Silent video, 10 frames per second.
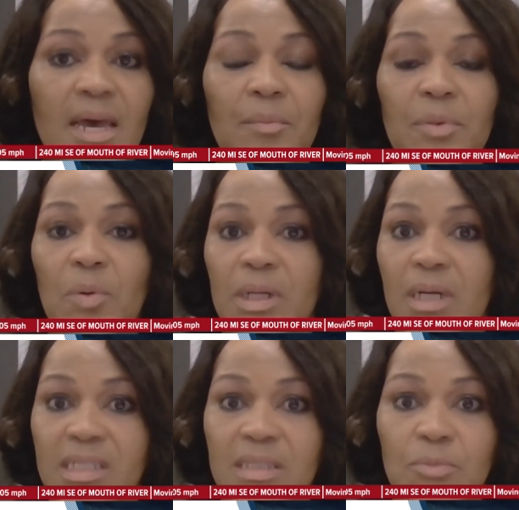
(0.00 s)
and we want
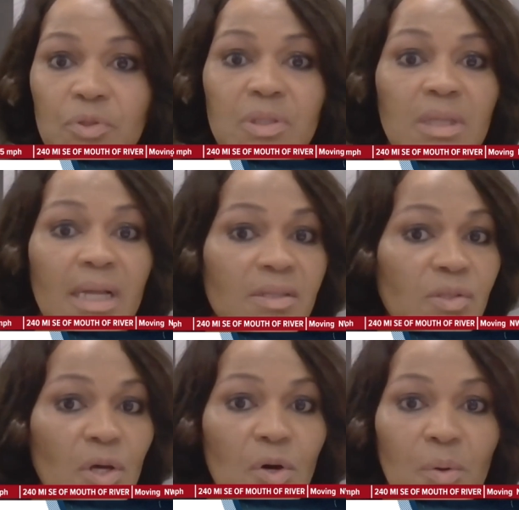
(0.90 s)
customers to let us
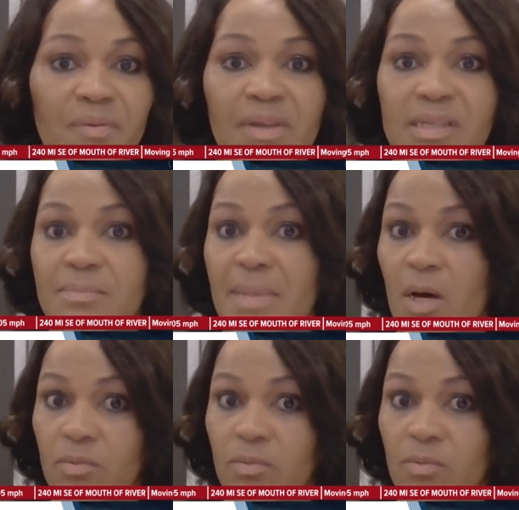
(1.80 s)
know if they smell